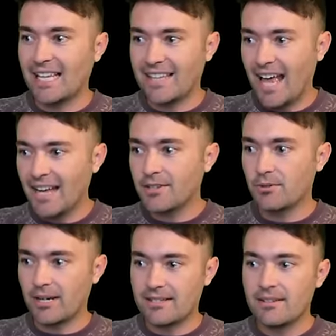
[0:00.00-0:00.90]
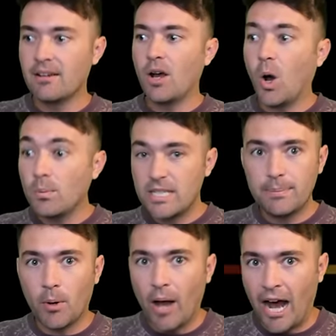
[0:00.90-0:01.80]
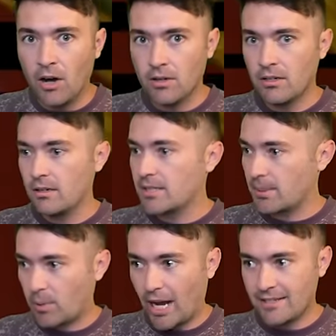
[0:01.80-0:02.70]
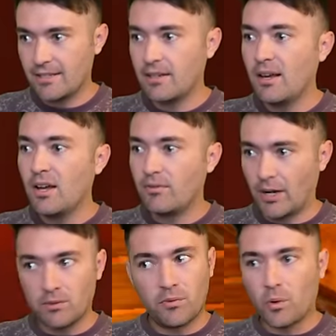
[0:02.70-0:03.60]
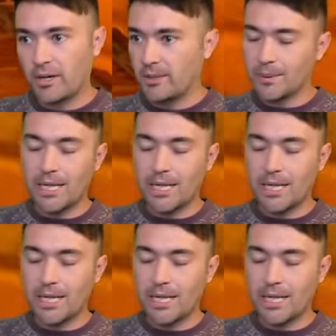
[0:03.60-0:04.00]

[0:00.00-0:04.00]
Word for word: at the end of the race. Home Depot out, surprising. Final four, here we